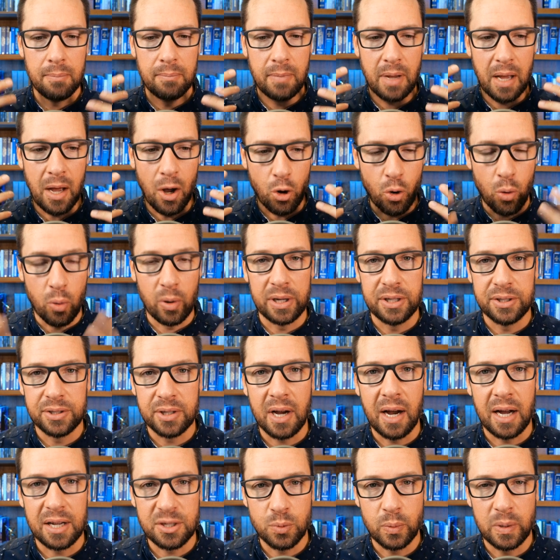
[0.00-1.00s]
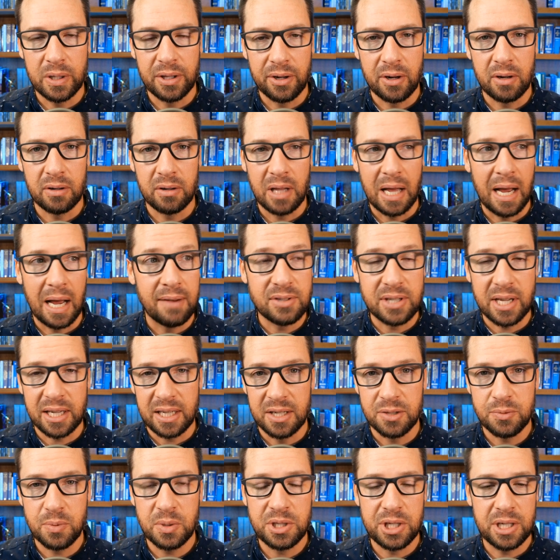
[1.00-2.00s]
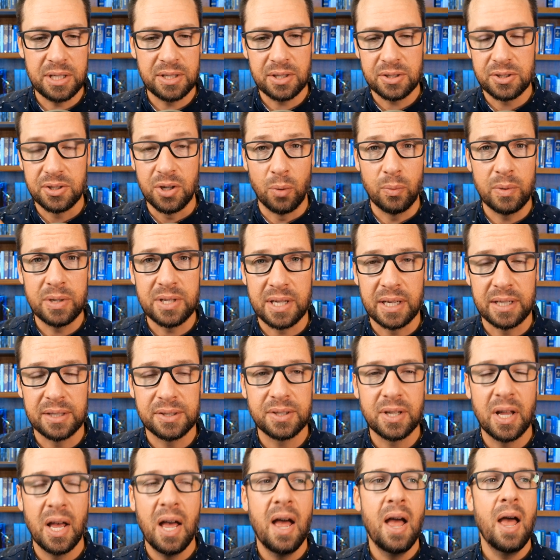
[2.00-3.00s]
according to God's will in our lives, like it is with Jesus. Don't resist.